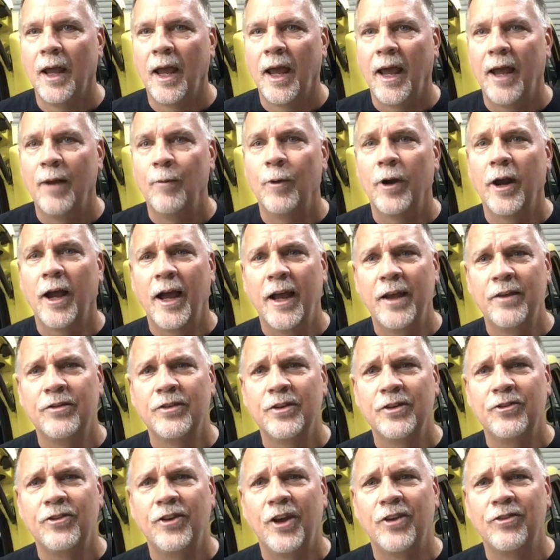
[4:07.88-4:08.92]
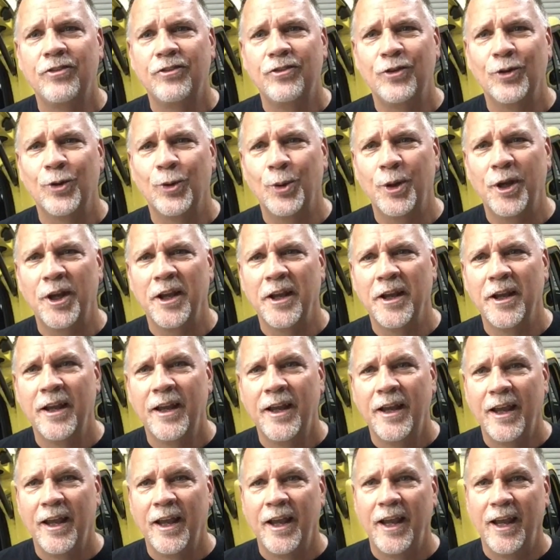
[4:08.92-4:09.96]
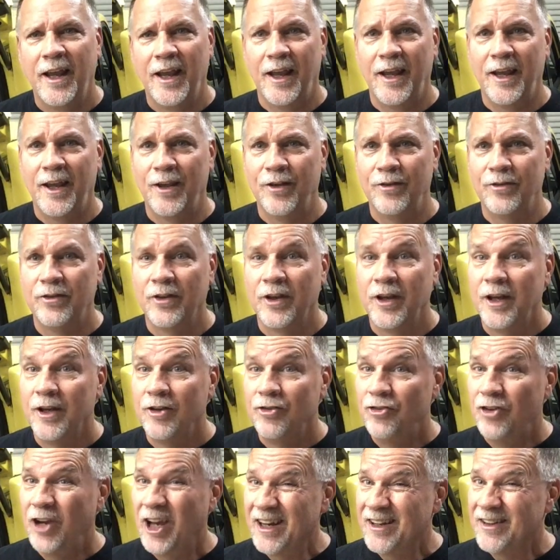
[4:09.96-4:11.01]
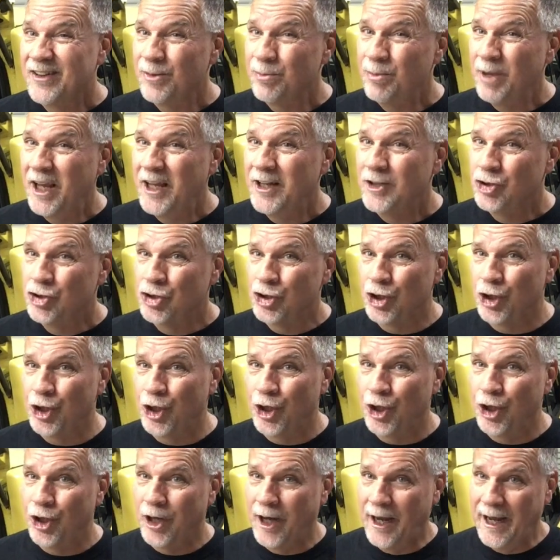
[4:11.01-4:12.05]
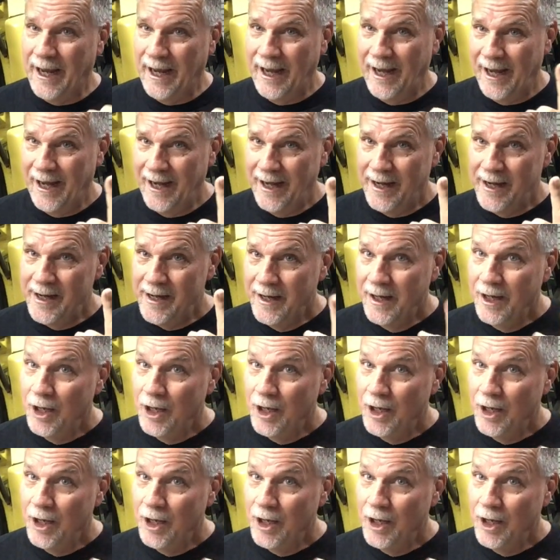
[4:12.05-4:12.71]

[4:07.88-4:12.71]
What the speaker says: And what I suggest doing is check to make sure A,